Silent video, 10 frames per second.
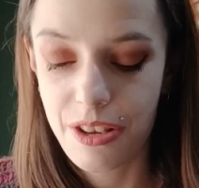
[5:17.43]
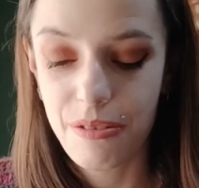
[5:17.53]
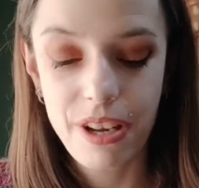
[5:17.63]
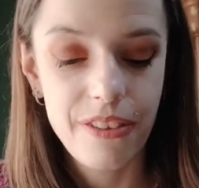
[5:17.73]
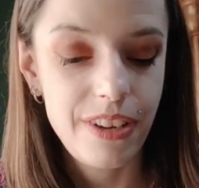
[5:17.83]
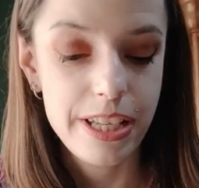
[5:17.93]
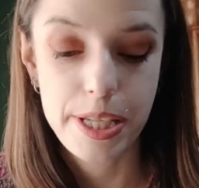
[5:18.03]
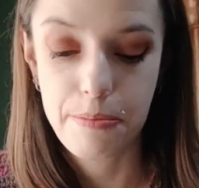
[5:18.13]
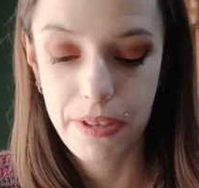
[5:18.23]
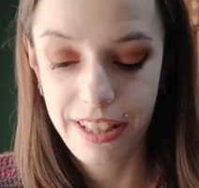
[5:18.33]
What if I
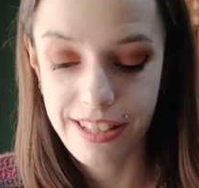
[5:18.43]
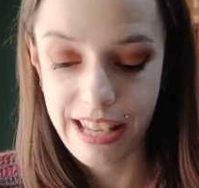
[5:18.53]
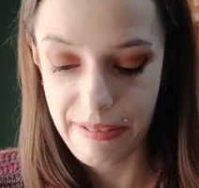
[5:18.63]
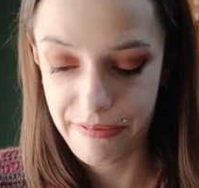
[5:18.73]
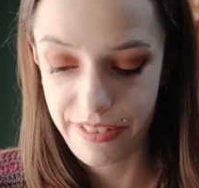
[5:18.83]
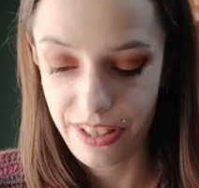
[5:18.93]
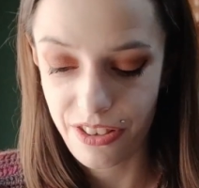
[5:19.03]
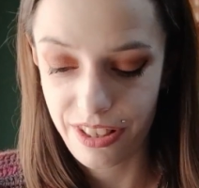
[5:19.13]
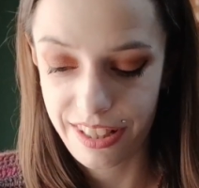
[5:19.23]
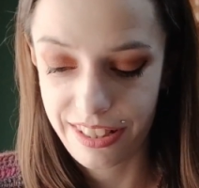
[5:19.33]
spill something
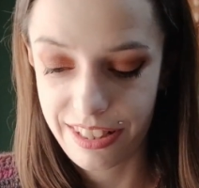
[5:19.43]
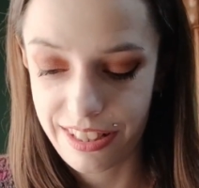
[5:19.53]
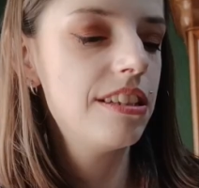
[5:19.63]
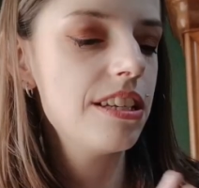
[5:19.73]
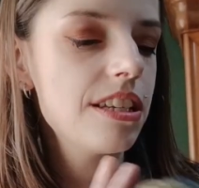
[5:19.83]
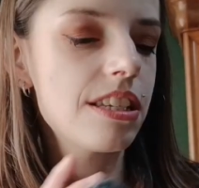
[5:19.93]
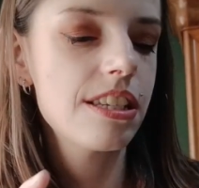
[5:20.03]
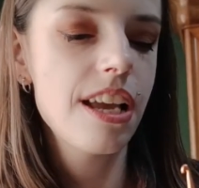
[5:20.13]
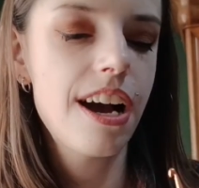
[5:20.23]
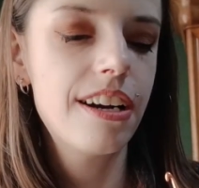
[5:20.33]
on it? This
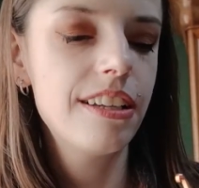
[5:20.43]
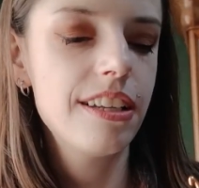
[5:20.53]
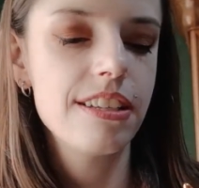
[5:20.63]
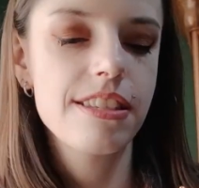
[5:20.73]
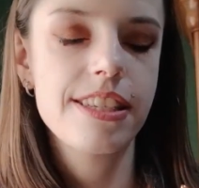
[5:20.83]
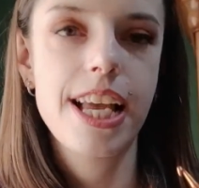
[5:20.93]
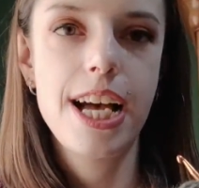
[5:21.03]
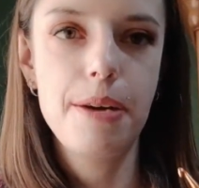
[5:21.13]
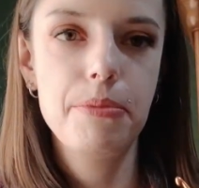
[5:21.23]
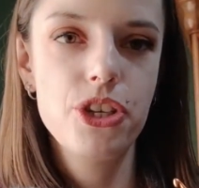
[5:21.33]
yarn is
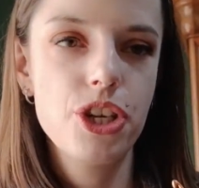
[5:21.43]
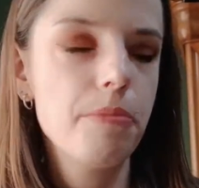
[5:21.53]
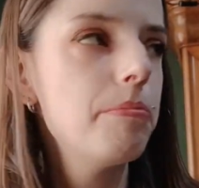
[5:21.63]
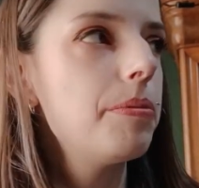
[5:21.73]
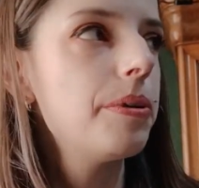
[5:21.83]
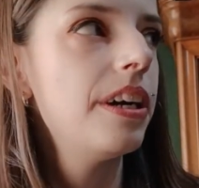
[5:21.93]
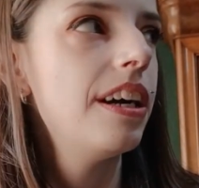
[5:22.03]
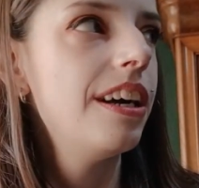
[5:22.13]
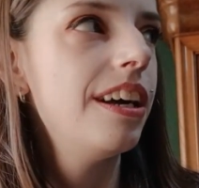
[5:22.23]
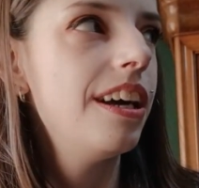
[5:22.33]
Happy Sheep.
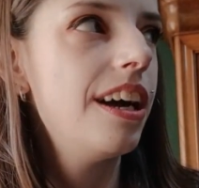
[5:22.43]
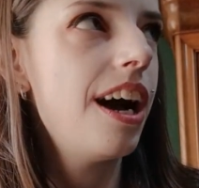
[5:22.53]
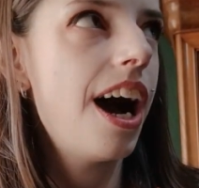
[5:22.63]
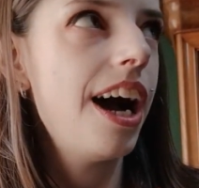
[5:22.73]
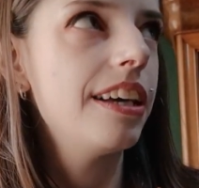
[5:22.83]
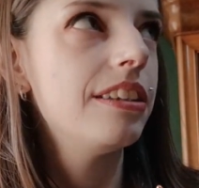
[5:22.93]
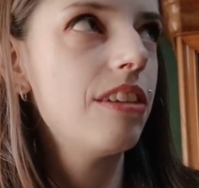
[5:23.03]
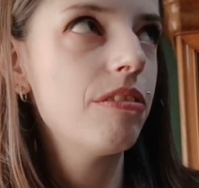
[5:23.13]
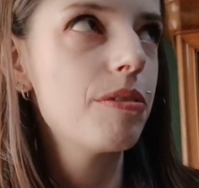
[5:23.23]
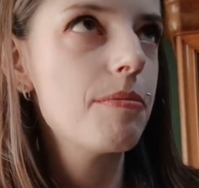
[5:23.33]
I
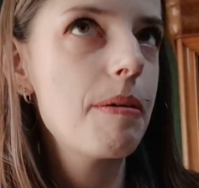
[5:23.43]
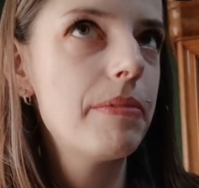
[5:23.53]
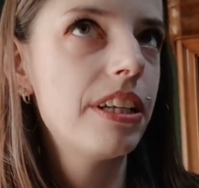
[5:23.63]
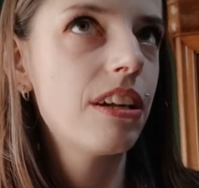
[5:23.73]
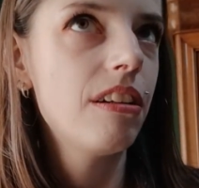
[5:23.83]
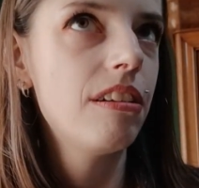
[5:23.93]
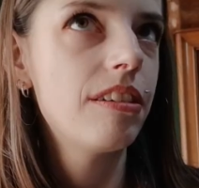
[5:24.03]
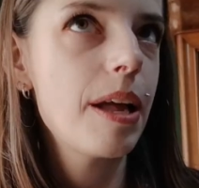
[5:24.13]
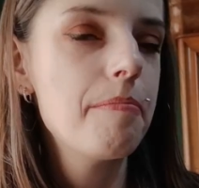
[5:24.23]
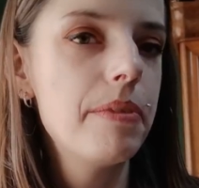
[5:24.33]
don't remember the color
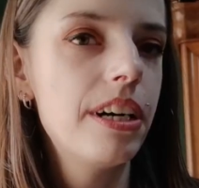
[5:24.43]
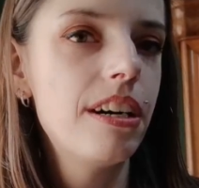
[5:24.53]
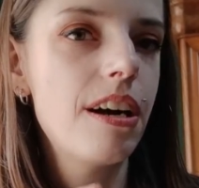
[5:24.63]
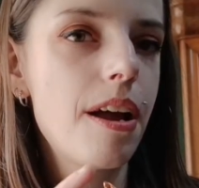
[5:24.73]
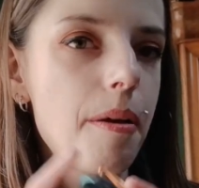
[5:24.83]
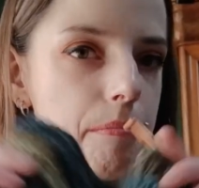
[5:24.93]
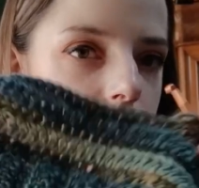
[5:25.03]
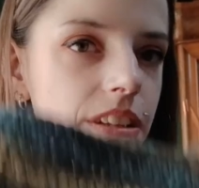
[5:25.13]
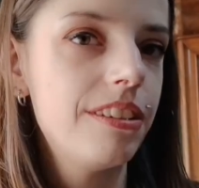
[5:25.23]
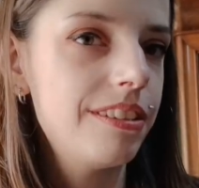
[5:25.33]
number,
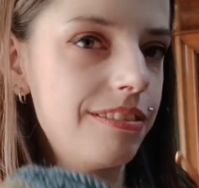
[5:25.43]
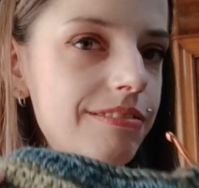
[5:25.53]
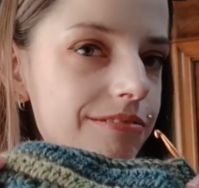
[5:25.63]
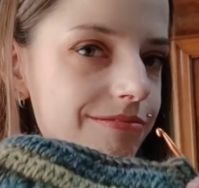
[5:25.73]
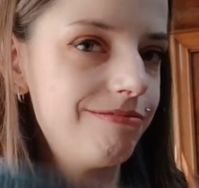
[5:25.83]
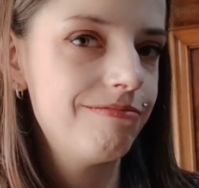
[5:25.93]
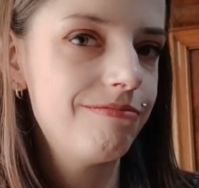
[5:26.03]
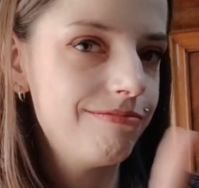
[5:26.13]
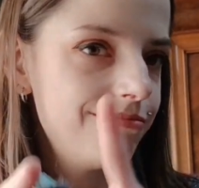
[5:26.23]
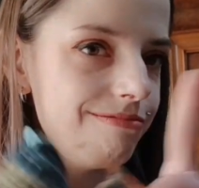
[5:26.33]
but
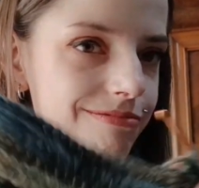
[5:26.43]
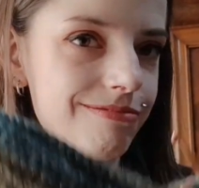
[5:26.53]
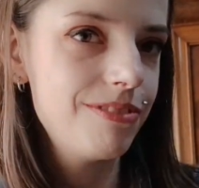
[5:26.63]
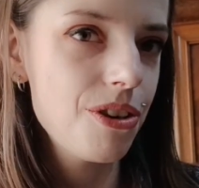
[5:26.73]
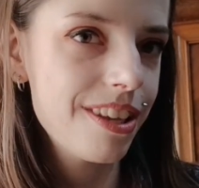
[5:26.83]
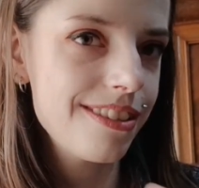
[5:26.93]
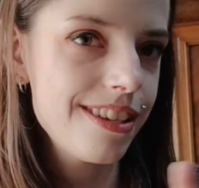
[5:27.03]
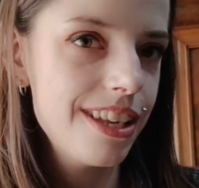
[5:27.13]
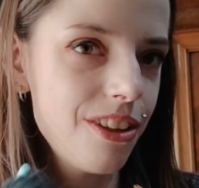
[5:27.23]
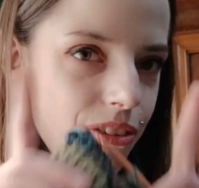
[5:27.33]
you can
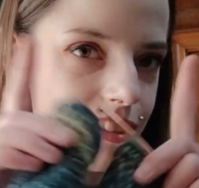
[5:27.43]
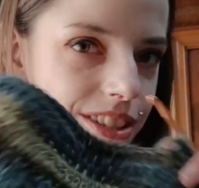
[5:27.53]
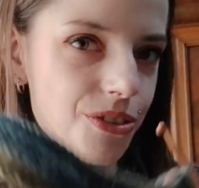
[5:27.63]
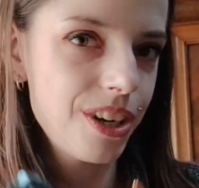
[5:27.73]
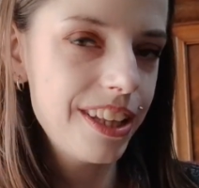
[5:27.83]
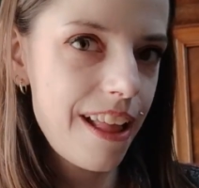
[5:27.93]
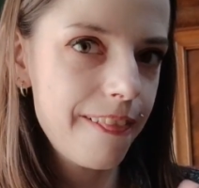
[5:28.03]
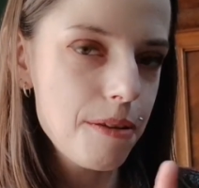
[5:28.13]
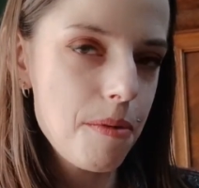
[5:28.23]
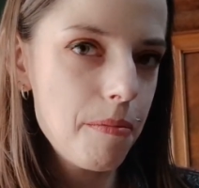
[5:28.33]
see it on the screen at
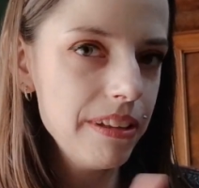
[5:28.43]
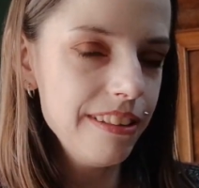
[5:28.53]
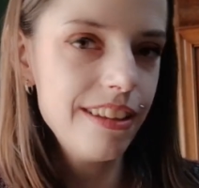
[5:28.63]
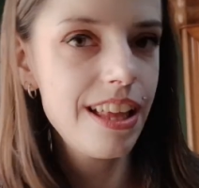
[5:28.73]
the moment,